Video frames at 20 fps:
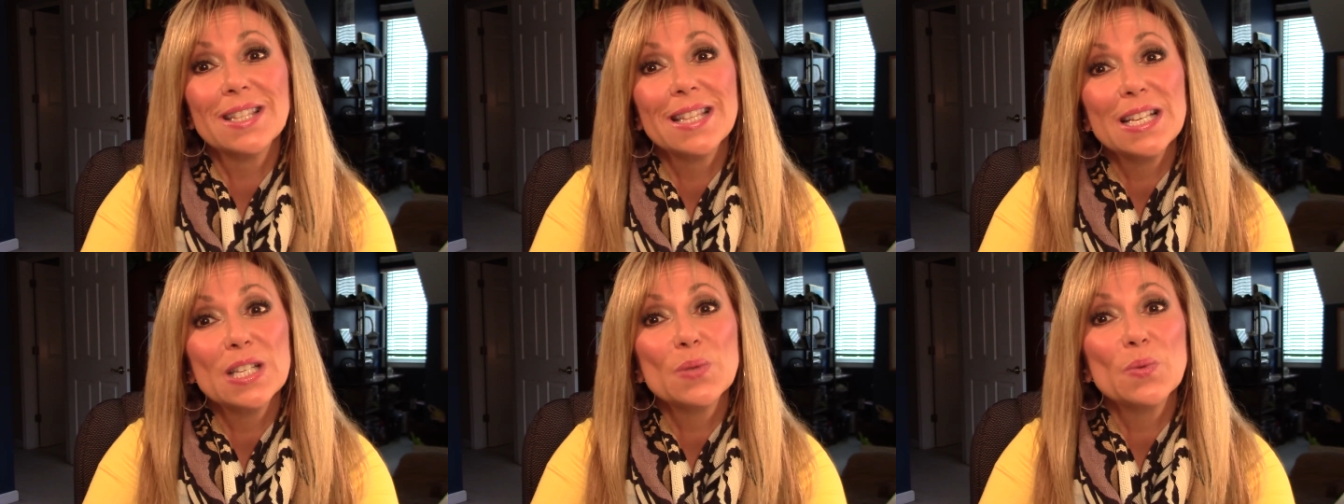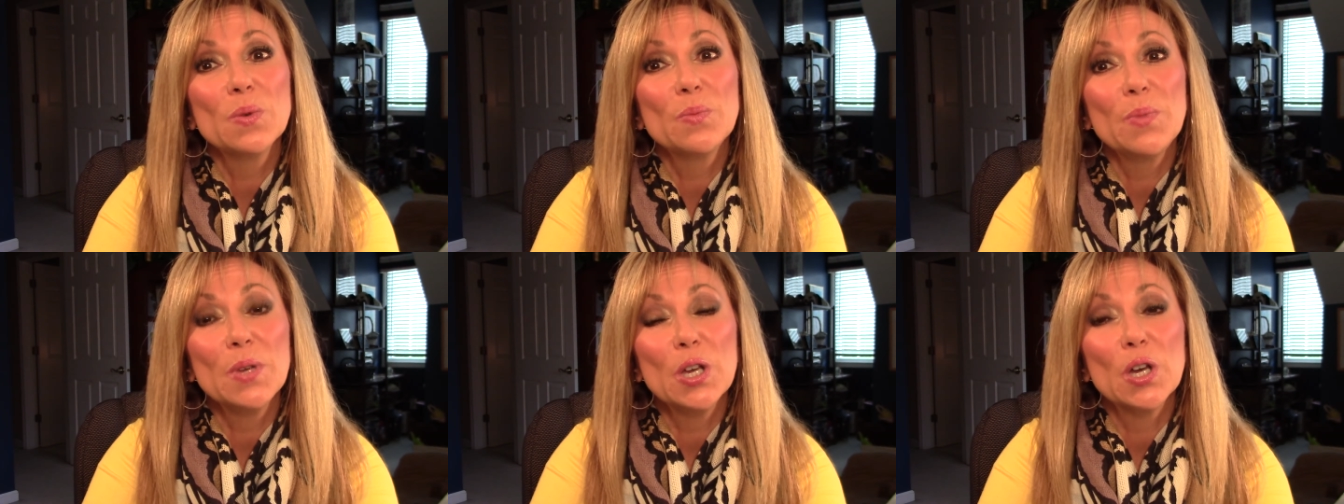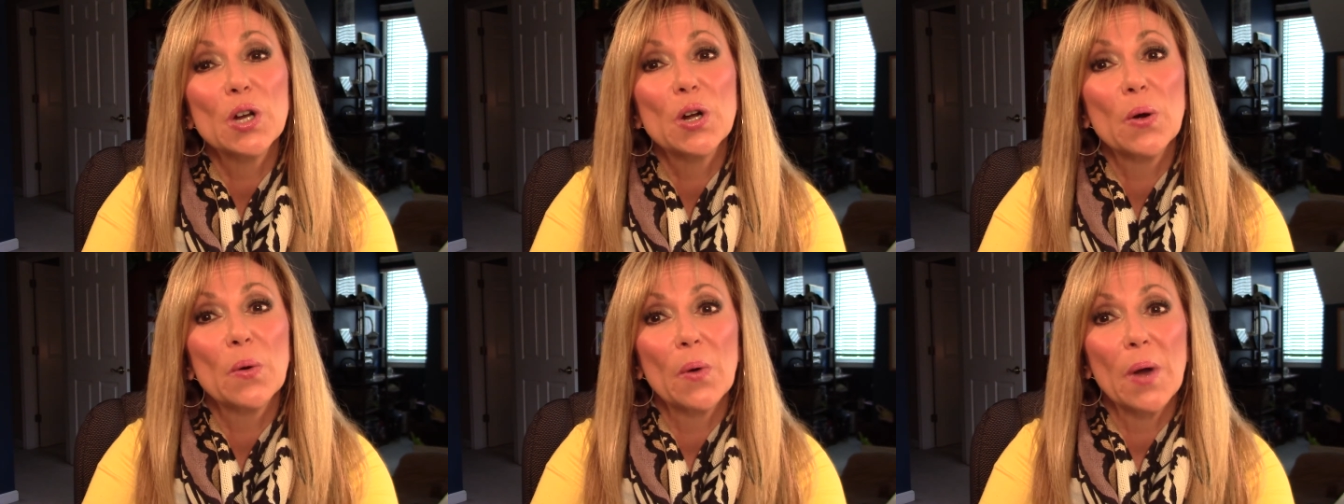this would be
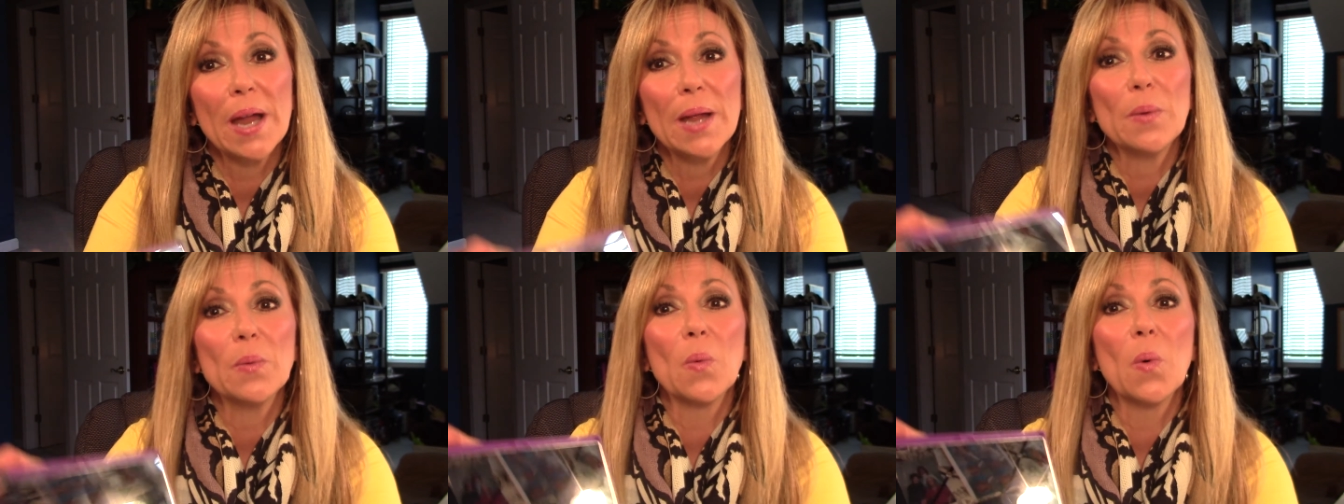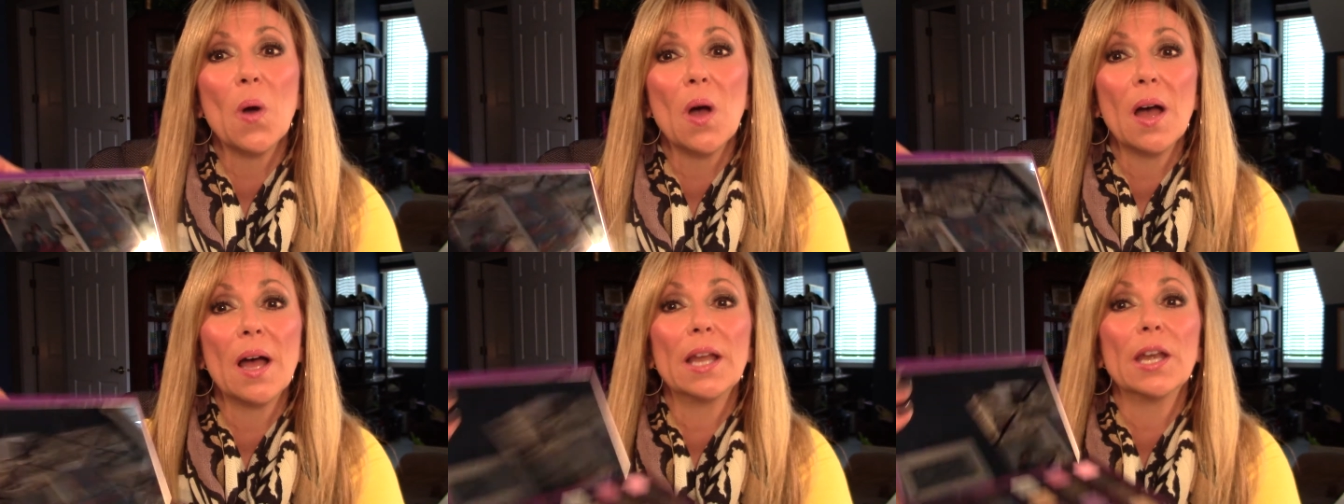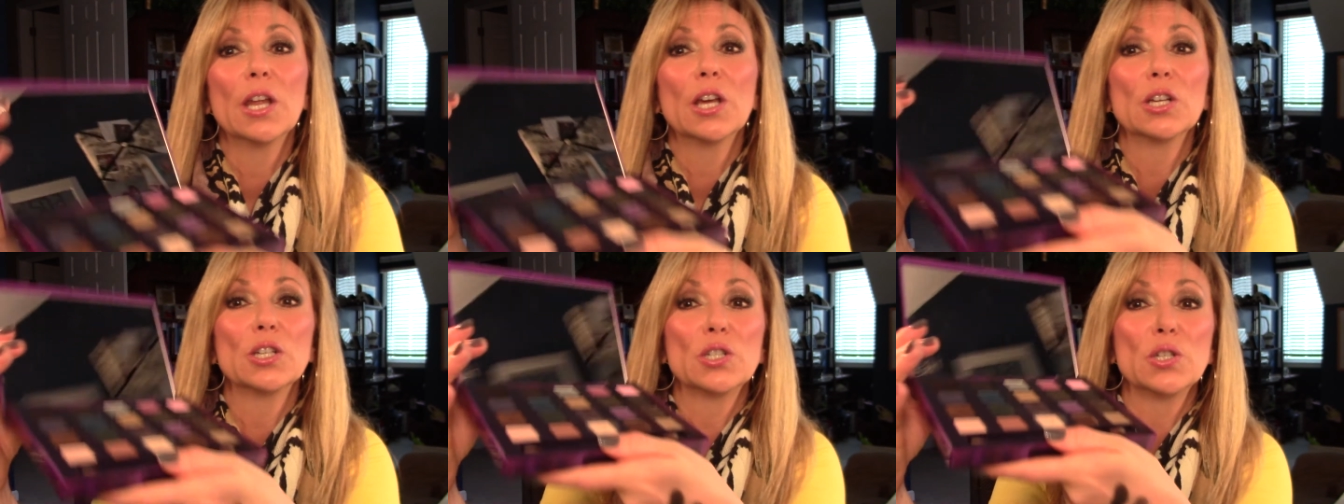a great
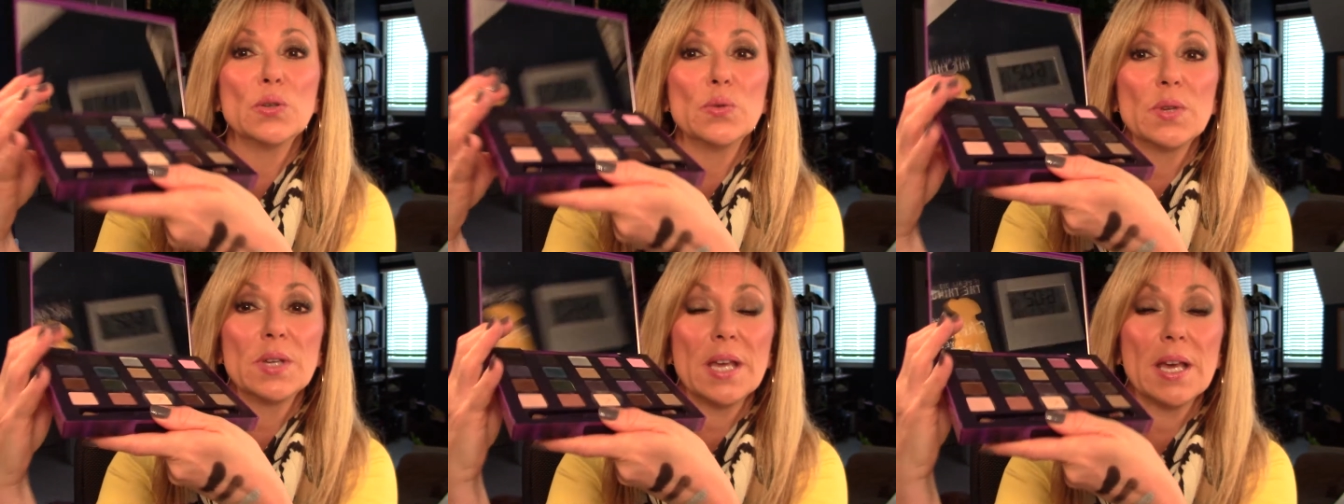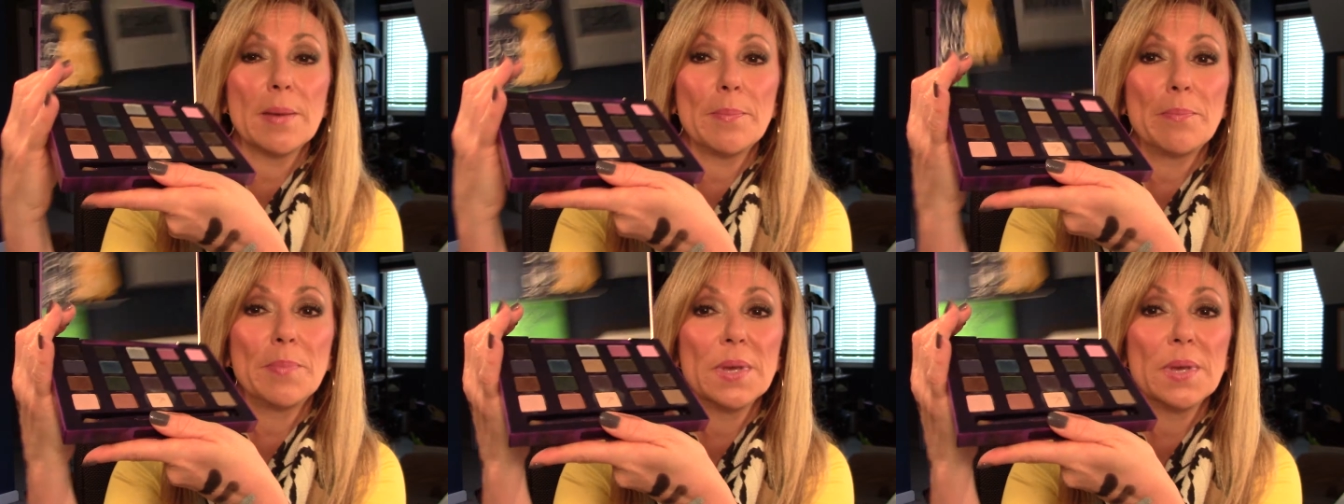one to get